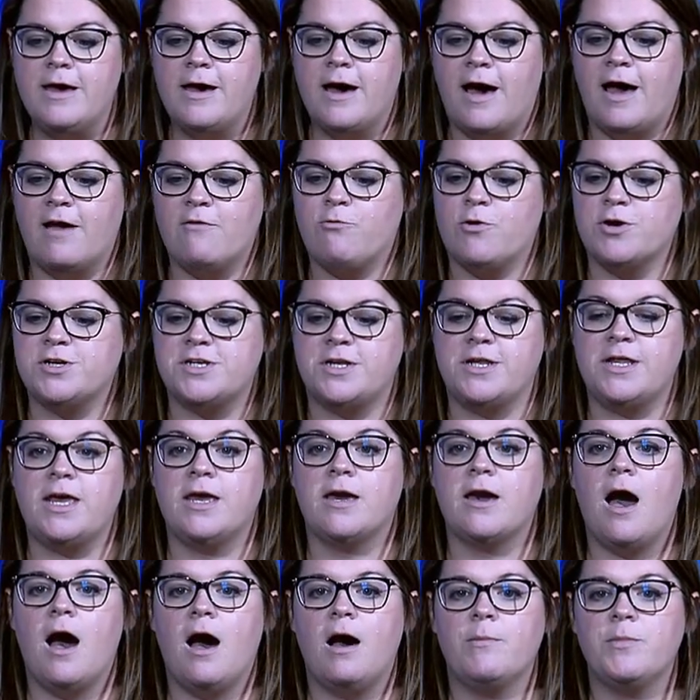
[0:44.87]
I've worked in
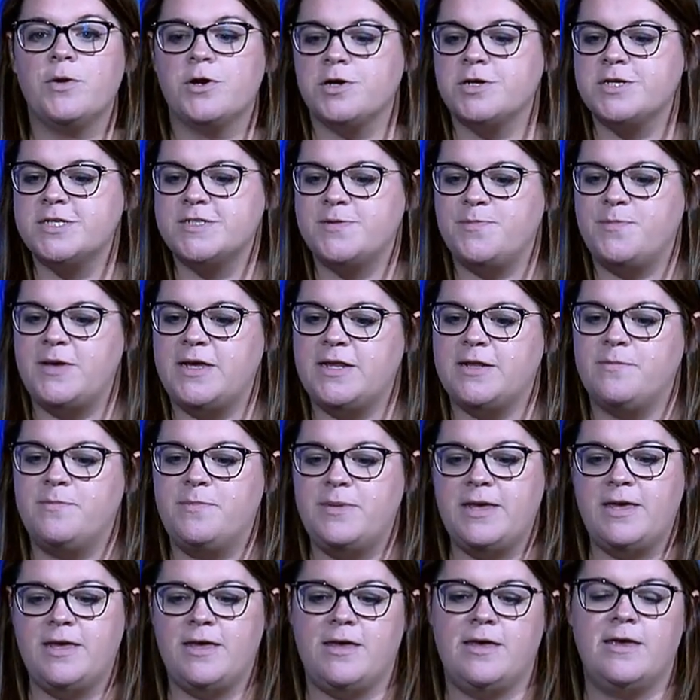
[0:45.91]
e-commerce,
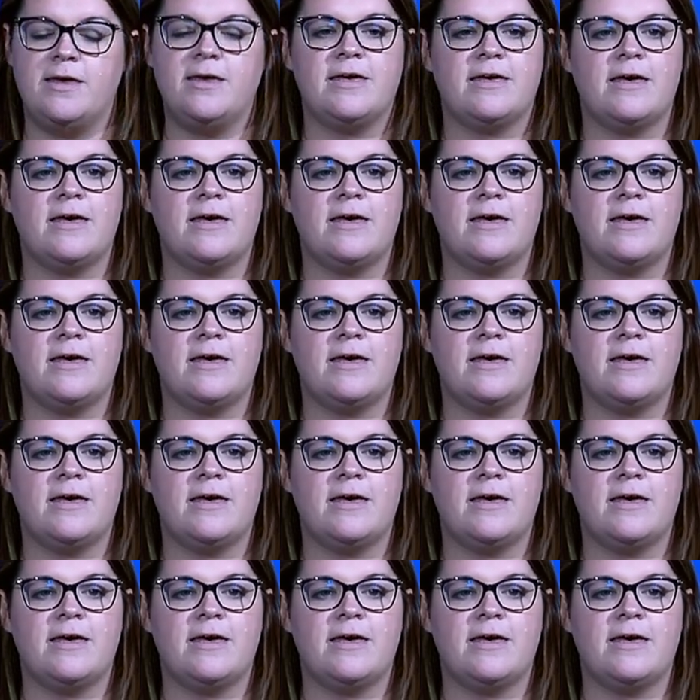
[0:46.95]
B2B,